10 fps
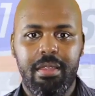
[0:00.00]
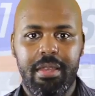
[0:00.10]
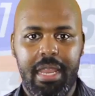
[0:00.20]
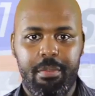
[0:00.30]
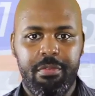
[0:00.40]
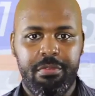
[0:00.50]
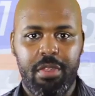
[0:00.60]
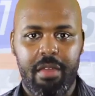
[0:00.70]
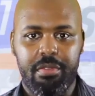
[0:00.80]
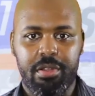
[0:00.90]
name of
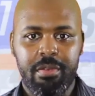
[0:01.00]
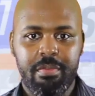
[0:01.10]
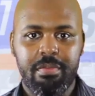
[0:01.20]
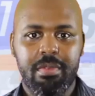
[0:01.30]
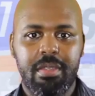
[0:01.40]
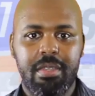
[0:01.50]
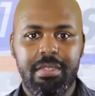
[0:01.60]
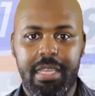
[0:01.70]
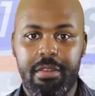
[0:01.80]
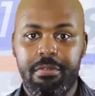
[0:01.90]
traveler,
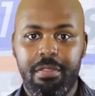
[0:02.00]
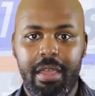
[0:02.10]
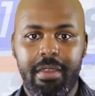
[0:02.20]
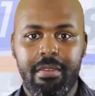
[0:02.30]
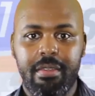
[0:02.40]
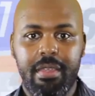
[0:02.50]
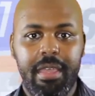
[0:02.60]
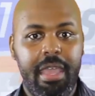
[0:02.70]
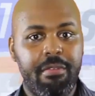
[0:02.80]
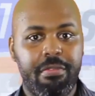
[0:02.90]
date of flight,
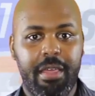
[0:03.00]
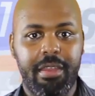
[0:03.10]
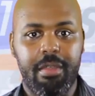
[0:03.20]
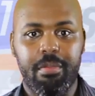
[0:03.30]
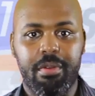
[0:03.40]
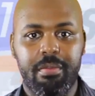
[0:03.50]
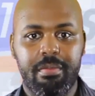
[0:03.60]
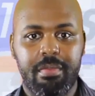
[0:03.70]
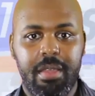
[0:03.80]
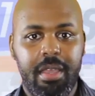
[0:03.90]
and flight number.
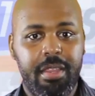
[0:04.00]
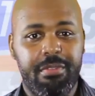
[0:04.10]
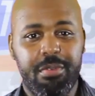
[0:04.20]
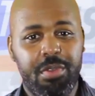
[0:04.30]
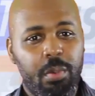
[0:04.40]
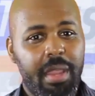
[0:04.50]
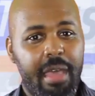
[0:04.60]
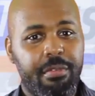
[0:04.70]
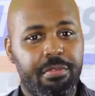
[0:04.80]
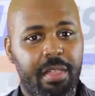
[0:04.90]
If you don't
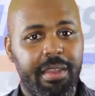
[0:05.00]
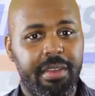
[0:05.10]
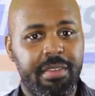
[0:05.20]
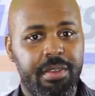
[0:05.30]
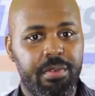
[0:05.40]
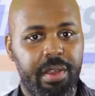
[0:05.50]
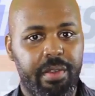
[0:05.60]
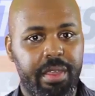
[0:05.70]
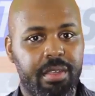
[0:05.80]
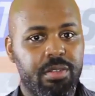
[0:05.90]
have a flight
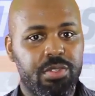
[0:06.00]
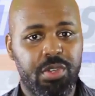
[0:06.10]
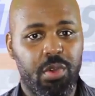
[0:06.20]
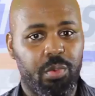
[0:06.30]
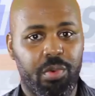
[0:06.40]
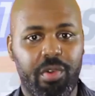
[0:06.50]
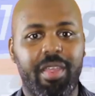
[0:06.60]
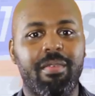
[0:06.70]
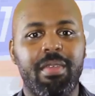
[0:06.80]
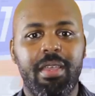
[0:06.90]
itinerary, don't
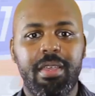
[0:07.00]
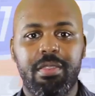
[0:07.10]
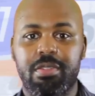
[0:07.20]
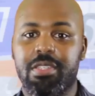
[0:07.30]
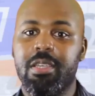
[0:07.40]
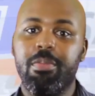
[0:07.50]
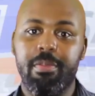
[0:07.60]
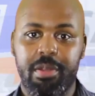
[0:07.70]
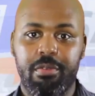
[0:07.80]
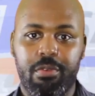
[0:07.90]
worry. There's a
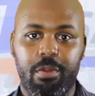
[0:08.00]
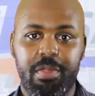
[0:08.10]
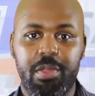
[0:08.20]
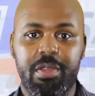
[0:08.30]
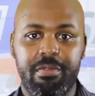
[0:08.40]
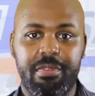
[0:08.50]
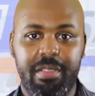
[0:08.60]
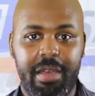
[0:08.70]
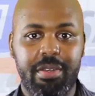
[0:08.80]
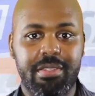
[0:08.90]
supplemental form that you can fill
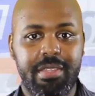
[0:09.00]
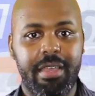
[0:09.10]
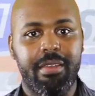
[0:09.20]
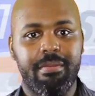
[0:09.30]
out instead.